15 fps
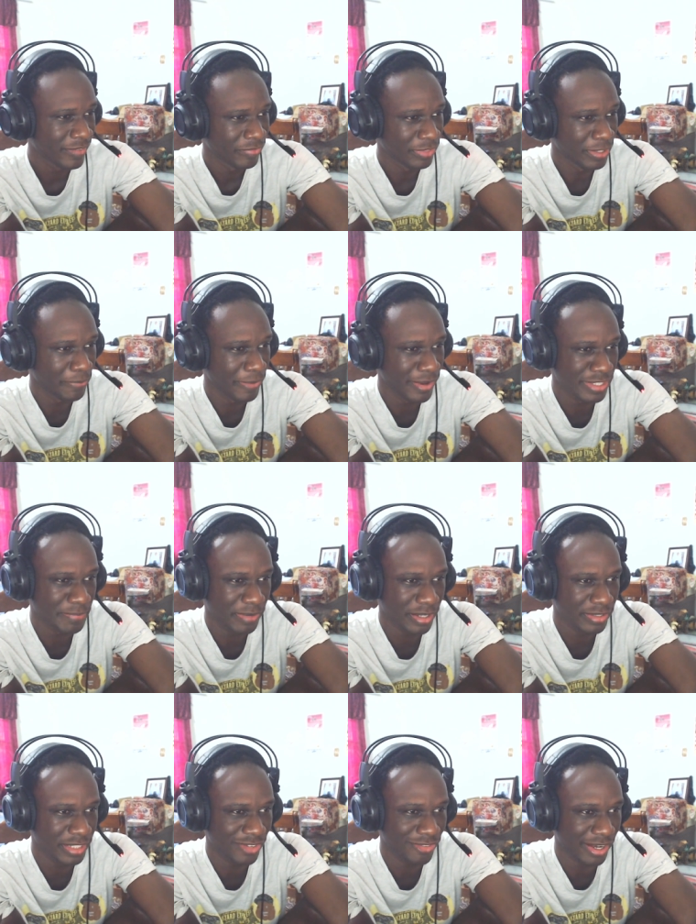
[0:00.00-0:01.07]
the principal
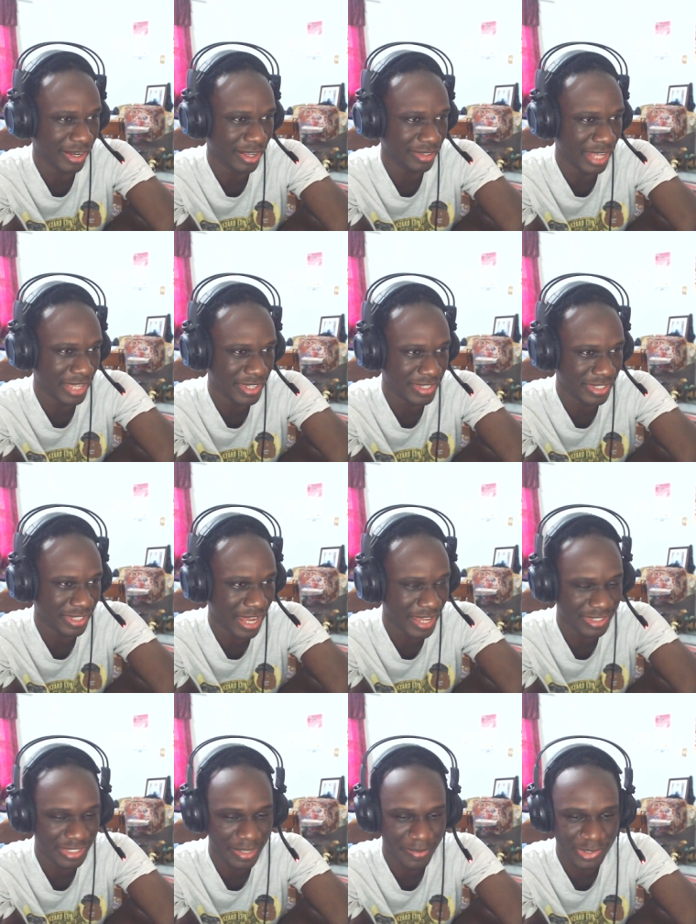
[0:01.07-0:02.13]
didn't recognize his
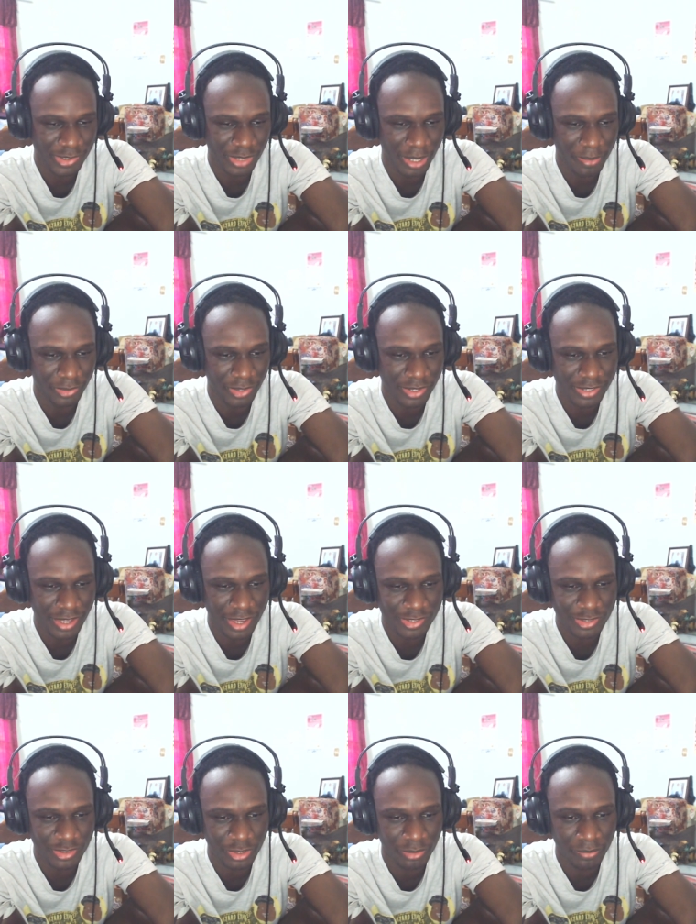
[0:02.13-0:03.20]
last name, so I'm going to
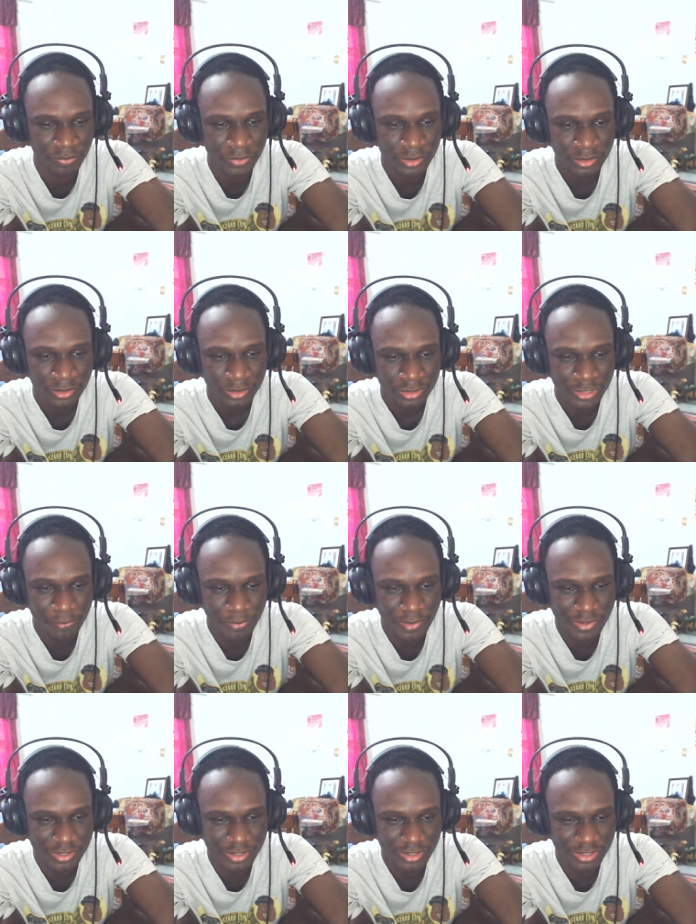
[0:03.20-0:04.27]
assume the
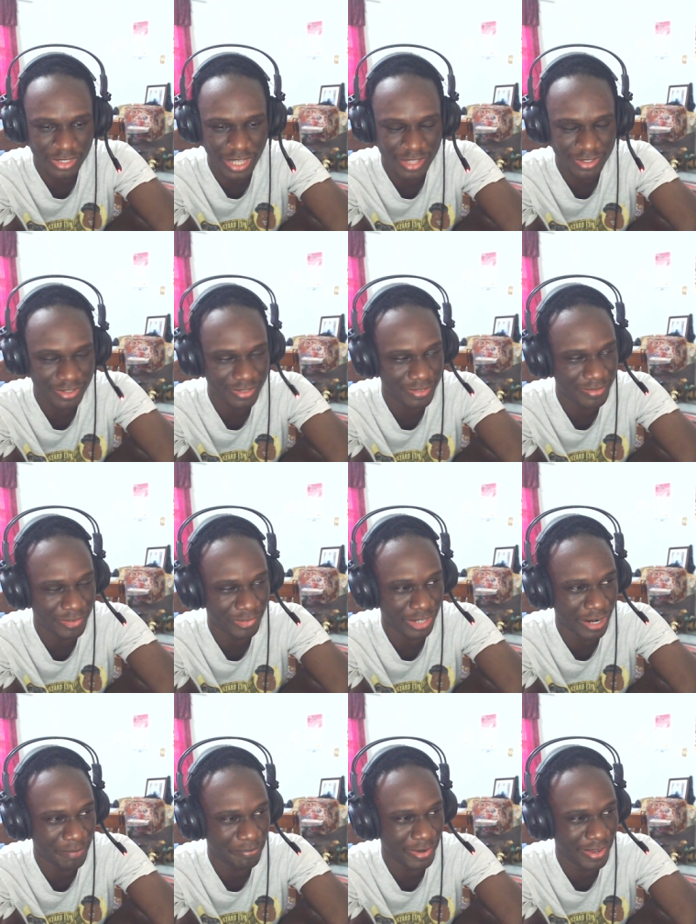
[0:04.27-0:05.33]
prin- that
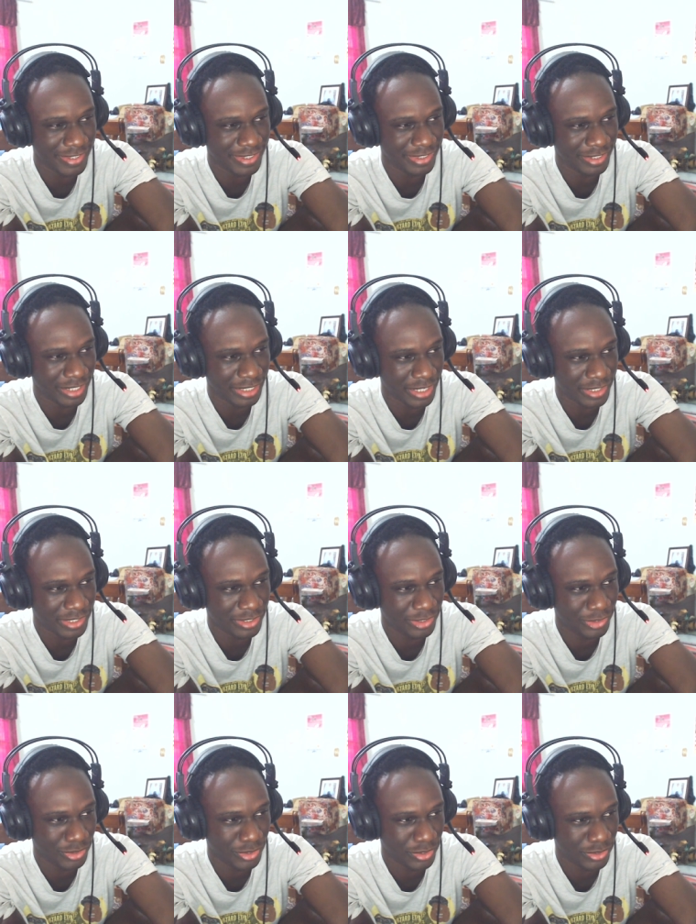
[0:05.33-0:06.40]
Grandpa is not a
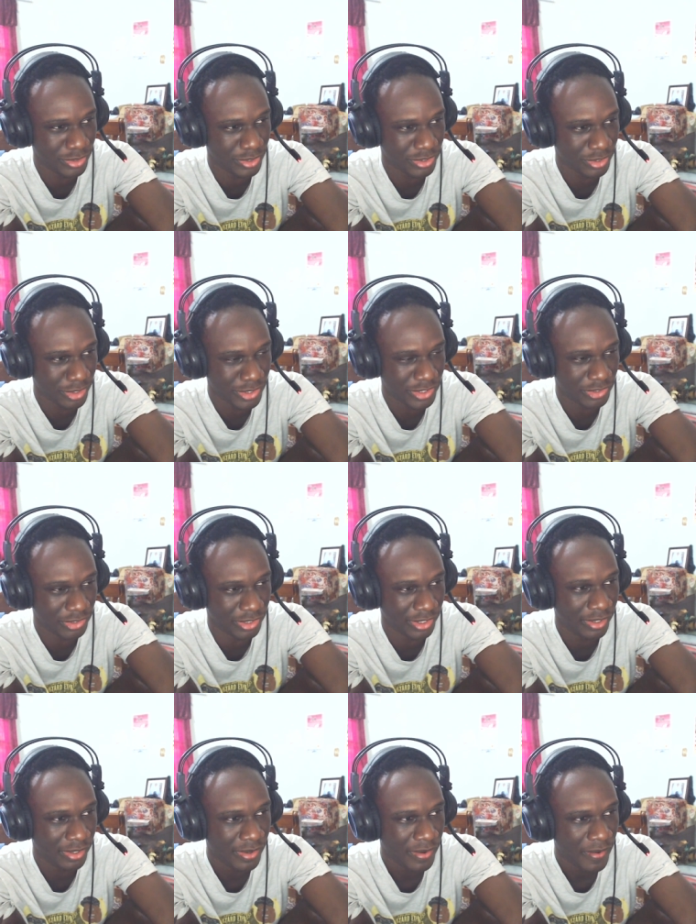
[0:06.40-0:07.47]
Jujutsu sorcerer.
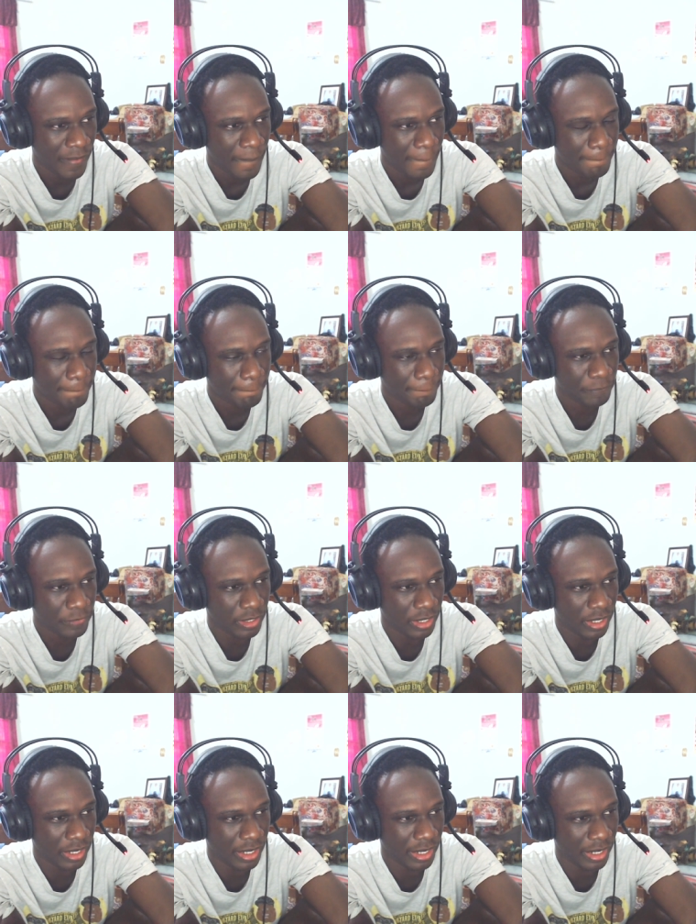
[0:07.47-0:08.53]

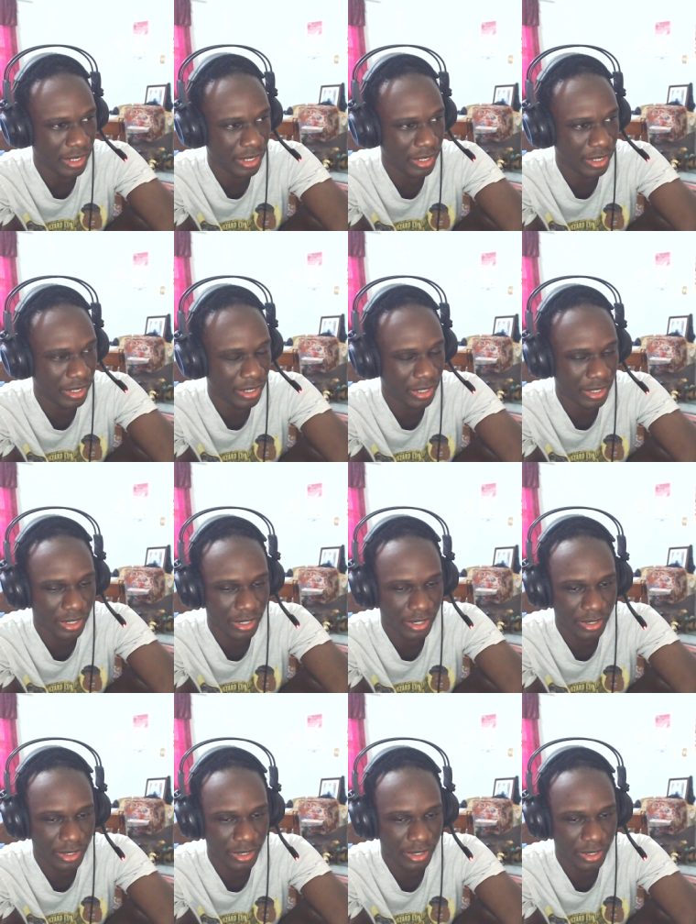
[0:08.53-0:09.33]
Uh,